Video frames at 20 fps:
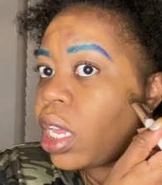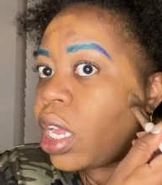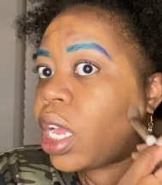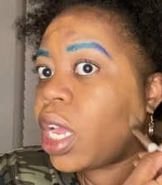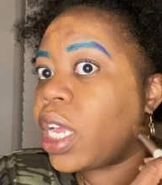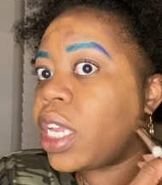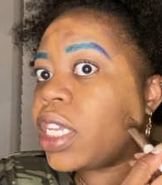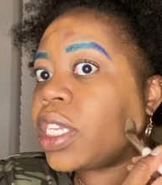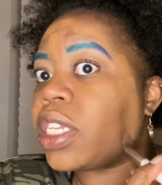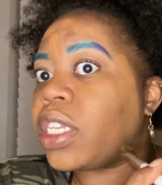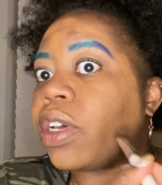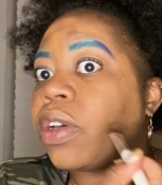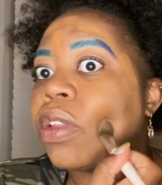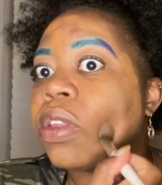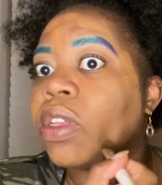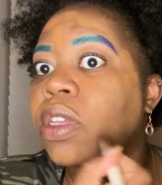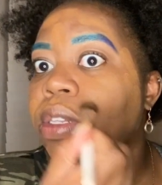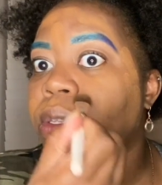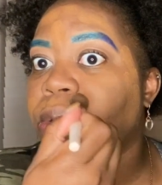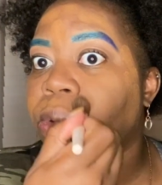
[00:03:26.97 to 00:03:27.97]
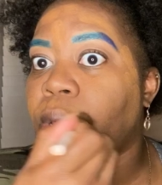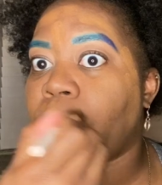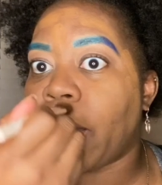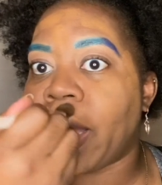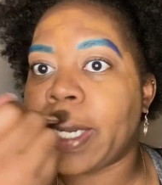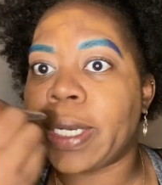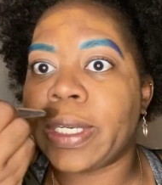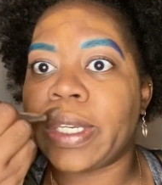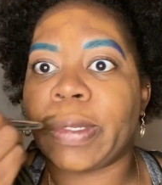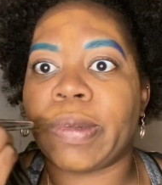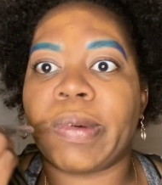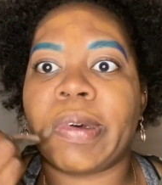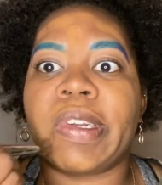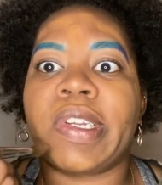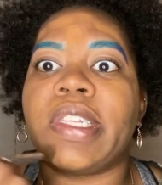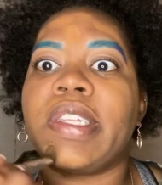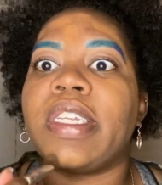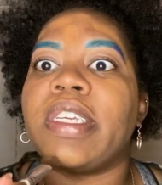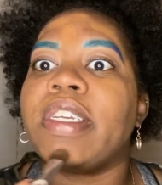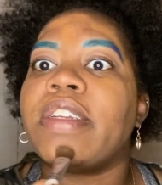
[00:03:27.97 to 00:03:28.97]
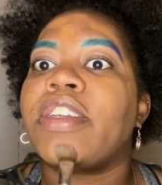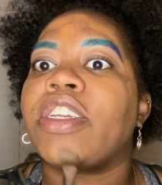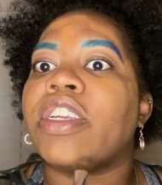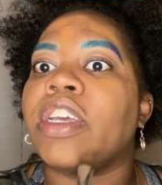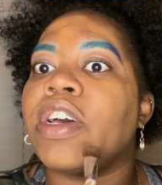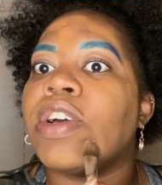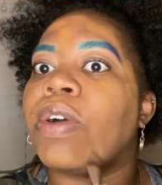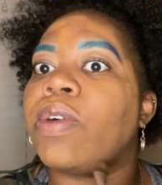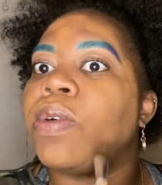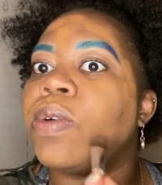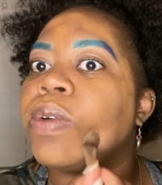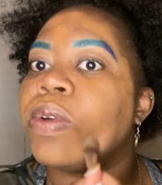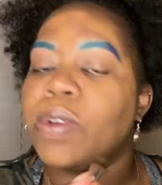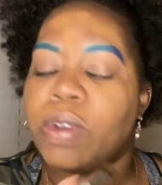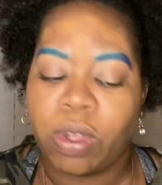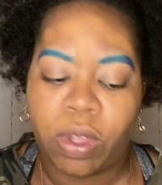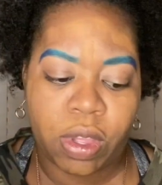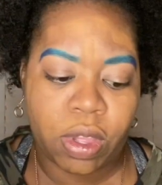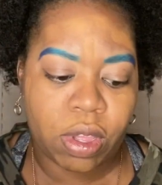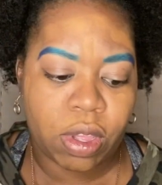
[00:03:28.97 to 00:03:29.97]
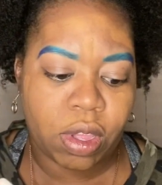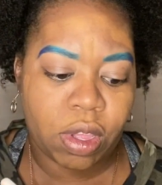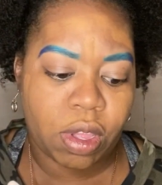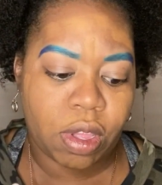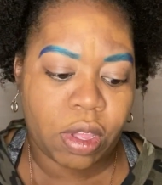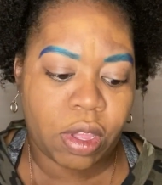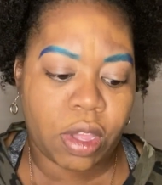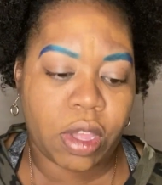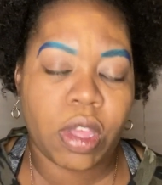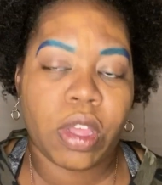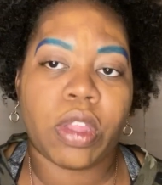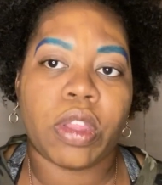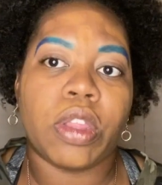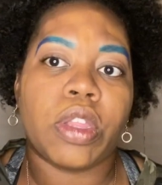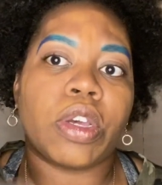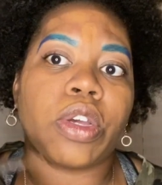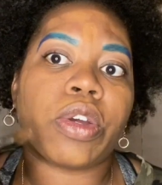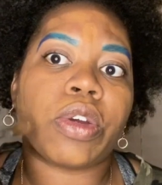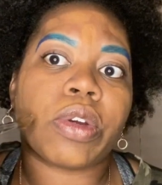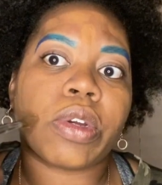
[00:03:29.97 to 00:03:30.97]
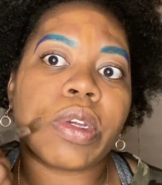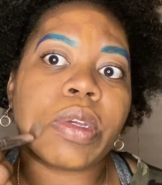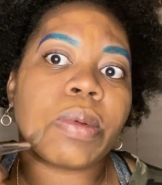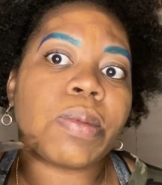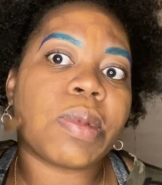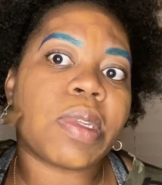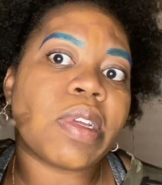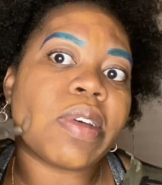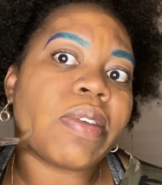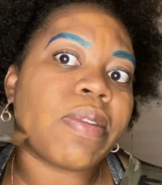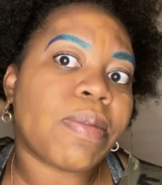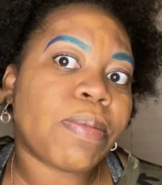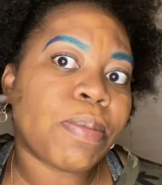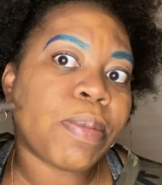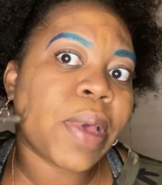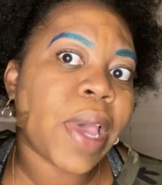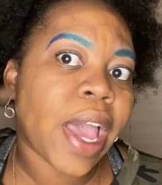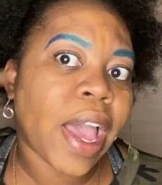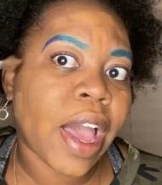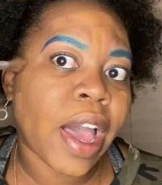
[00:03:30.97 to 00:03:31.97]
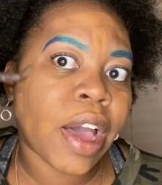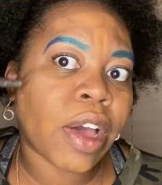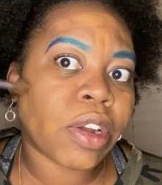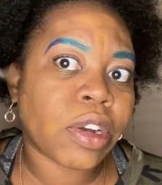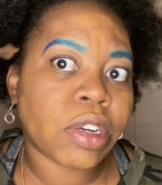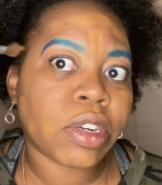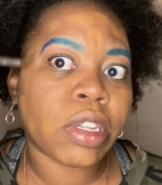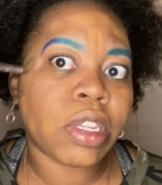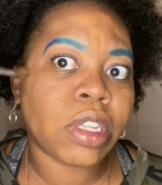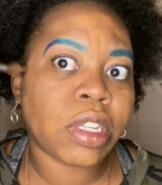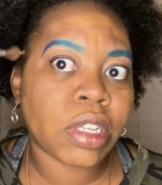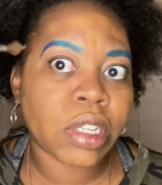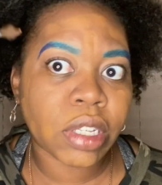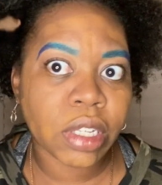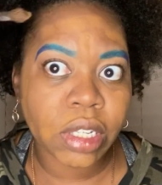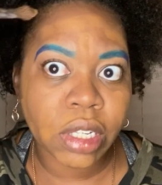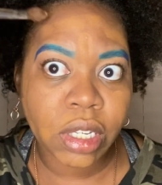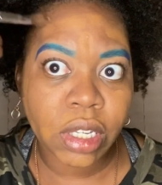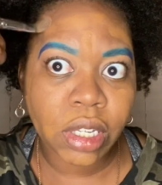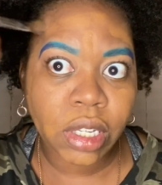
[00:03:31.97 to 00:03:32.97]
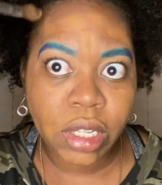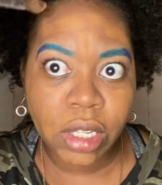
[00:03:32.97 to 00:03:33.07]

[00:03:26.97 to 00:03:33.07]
And so this week I just wanted to show the cream to powder look.